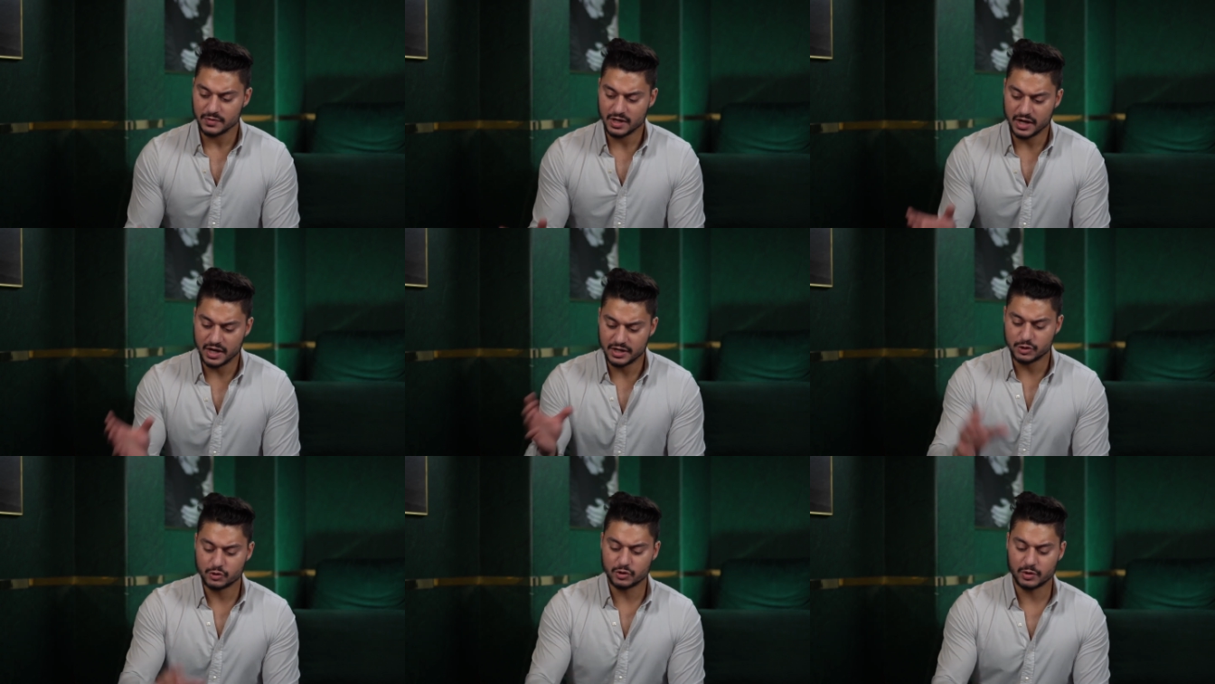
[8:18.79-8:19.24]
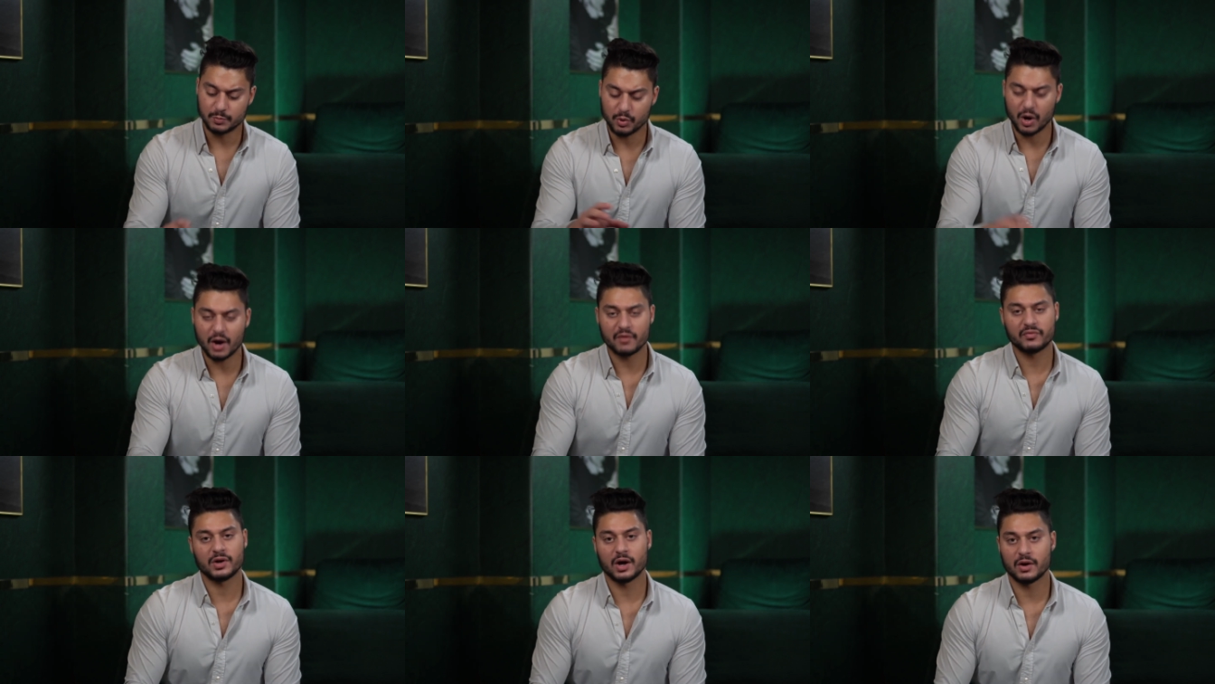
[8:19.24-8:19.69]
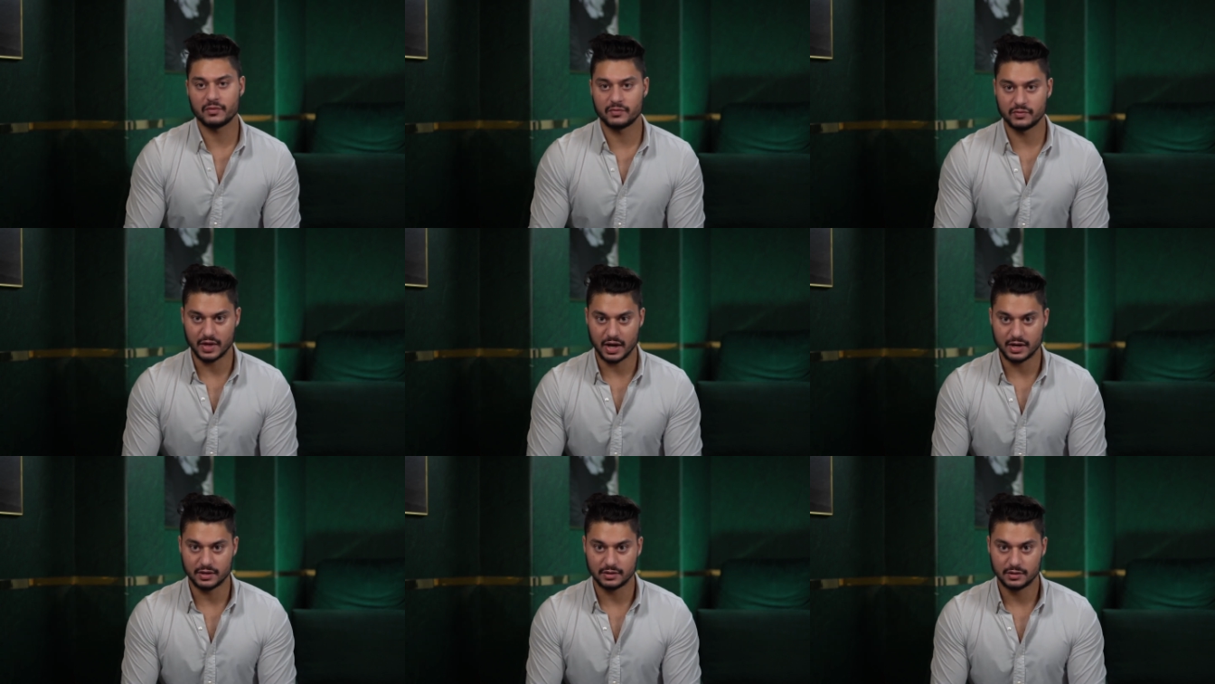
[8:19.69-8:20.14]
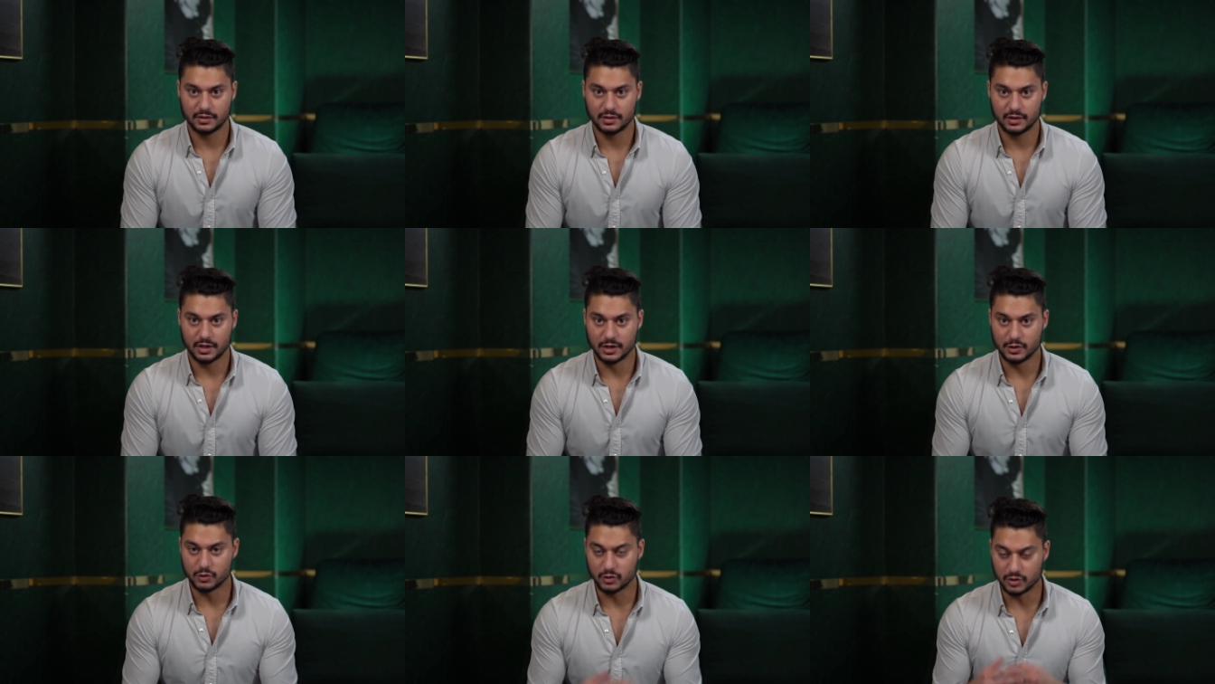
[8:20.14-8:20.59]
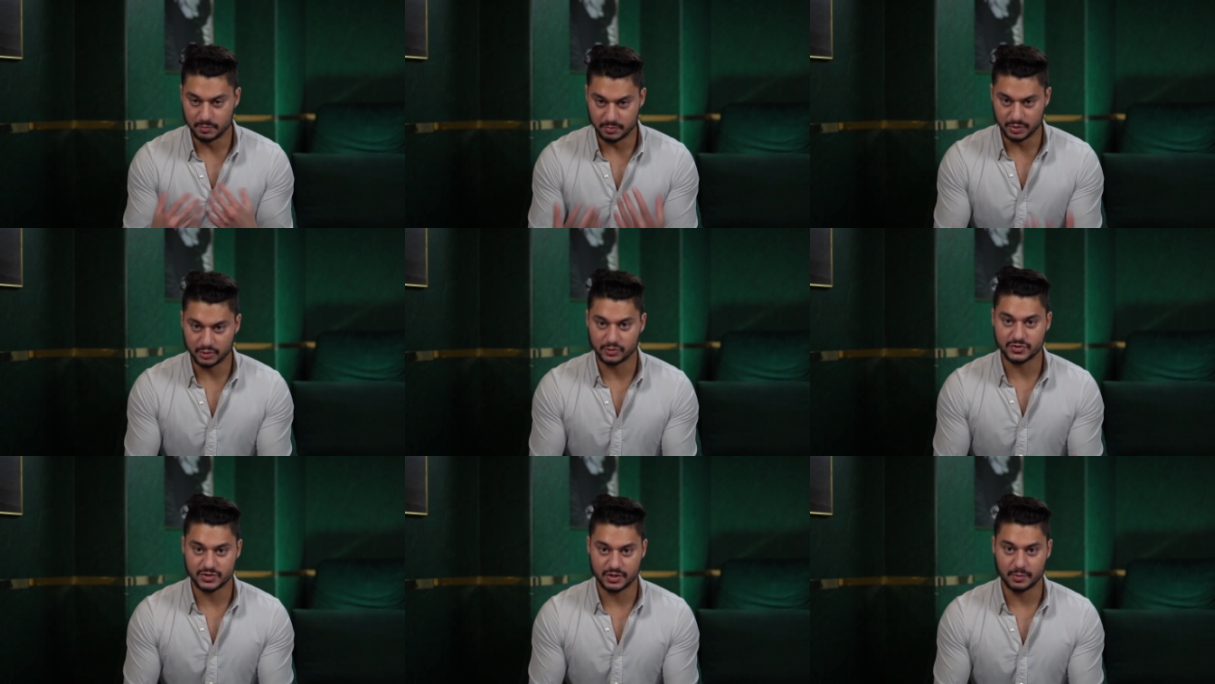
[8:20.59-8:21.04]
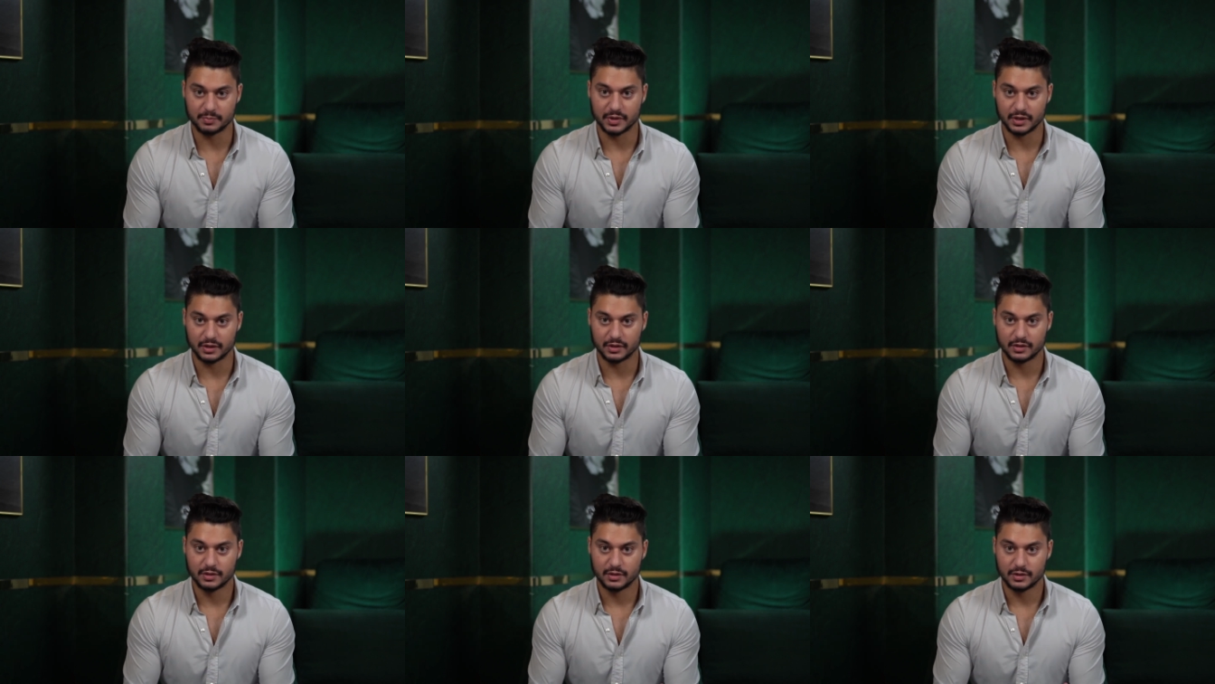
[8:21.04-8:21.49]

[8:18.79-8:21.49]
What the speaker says: and you can profit off of that, and you can build something.